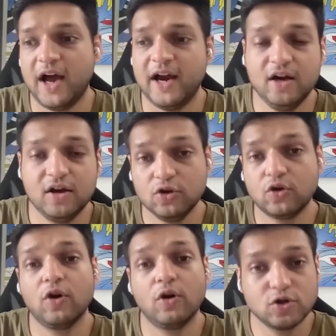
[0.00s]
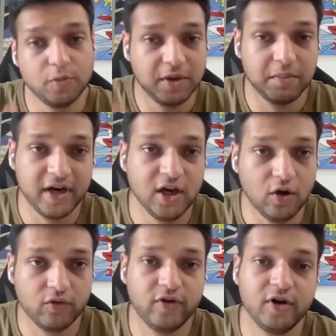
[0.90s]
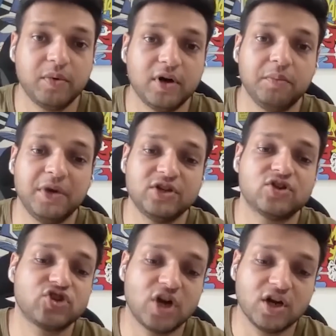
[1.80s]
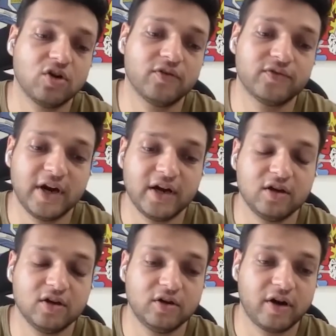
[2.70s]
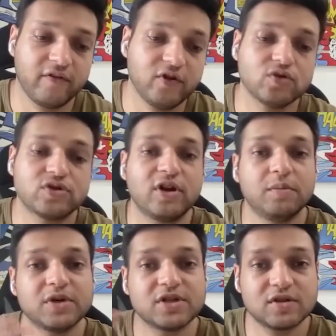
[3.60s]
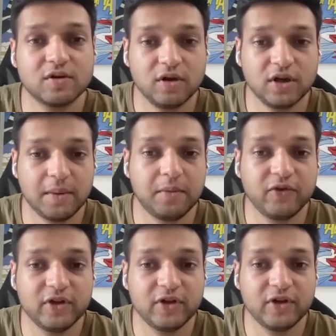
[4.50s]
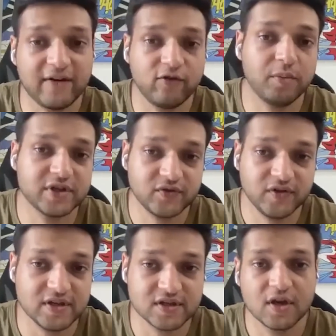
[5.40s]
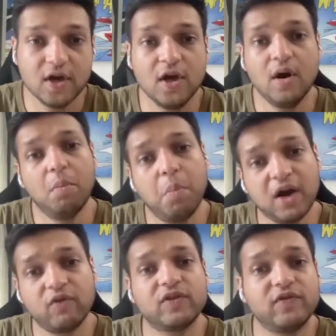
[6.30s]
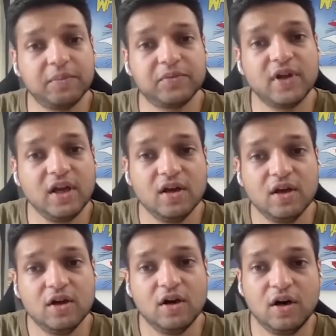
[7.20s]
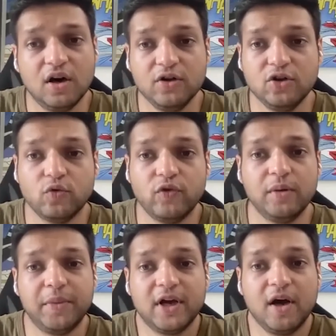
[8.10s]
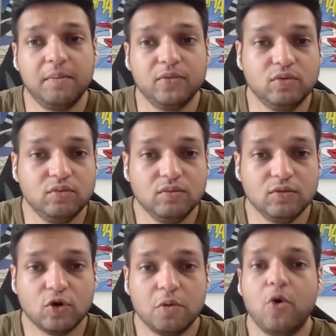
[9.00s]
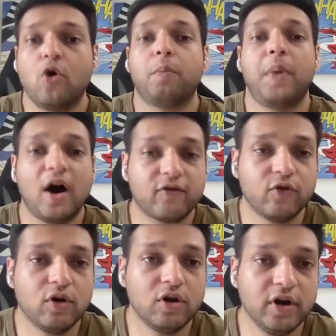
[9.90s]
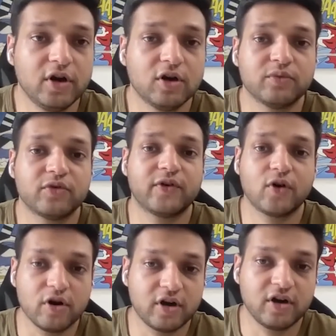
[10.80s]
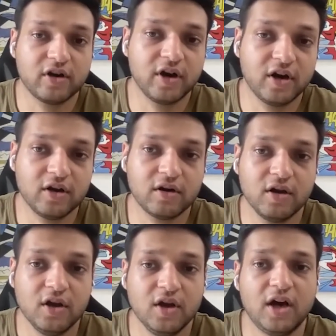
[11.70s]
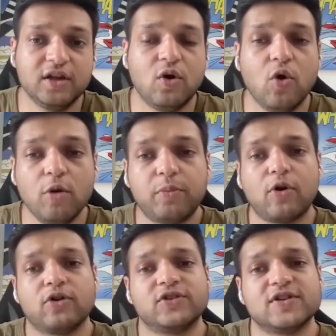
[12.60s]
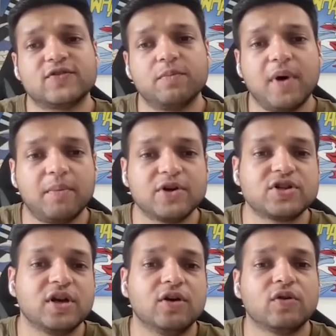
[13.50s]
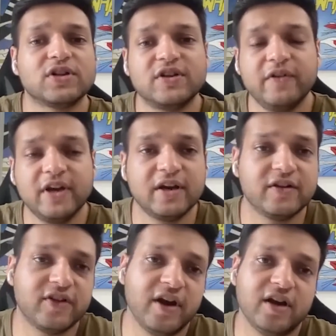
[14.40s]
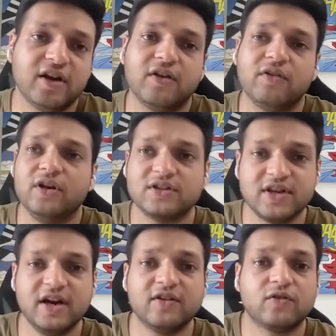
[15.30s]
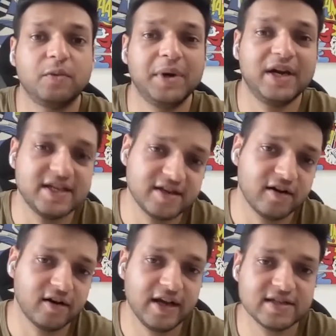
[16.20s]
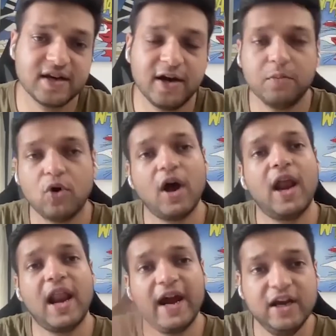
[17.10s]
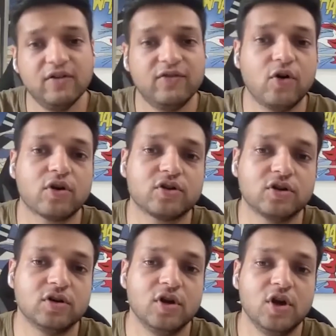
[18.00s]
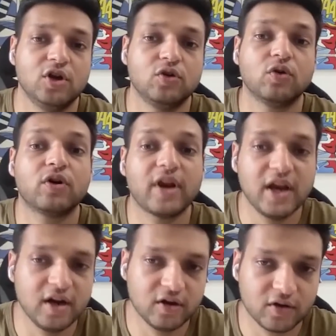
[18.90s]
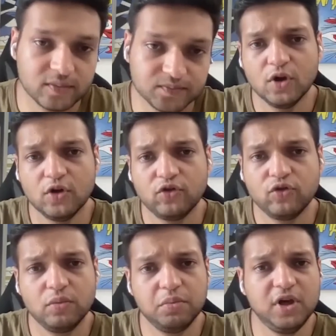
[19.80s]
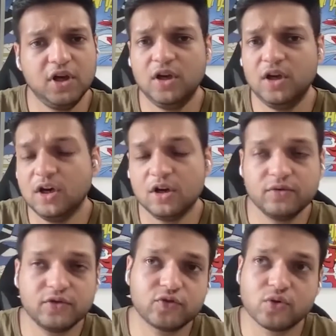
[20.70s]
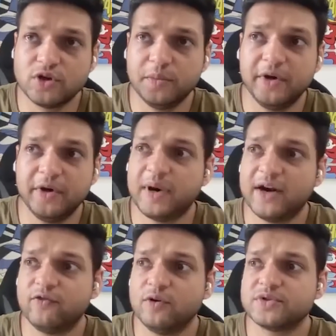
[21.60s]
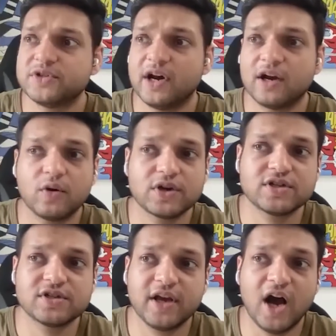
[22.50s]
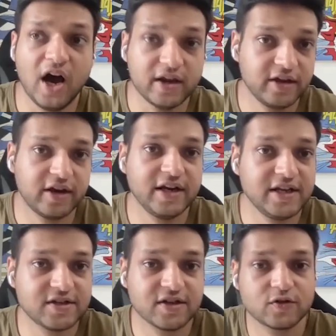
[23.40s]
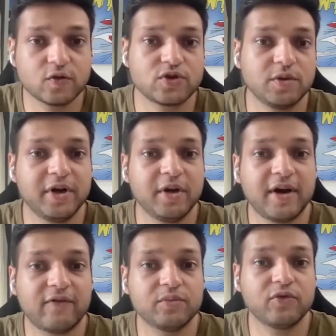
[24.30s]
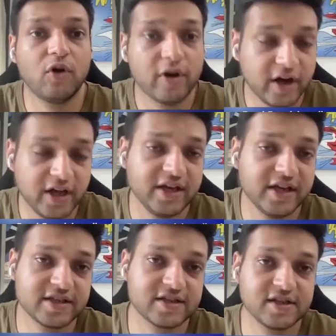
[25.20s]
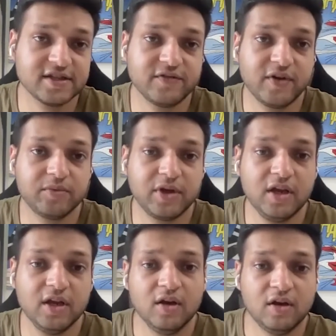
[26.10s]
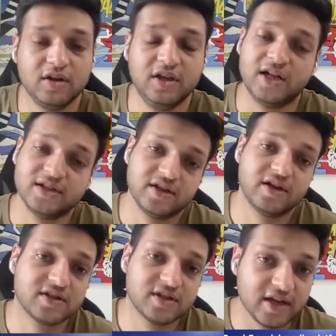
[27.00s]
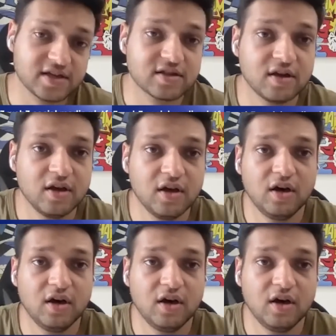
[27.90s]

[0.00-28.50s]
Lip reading: and you can also make money out of it. But a major chunk of that revenue stream is kept by the platform as fees. But with Web3, you will become more powerful in terms of a content creator. And the whole process from publishing to receiving incentives will be decentralized and more aligned for the creator. So in terms of social media platforms, there are questions like, are there any such social media platforms already in existence in Web3? The answer is yes.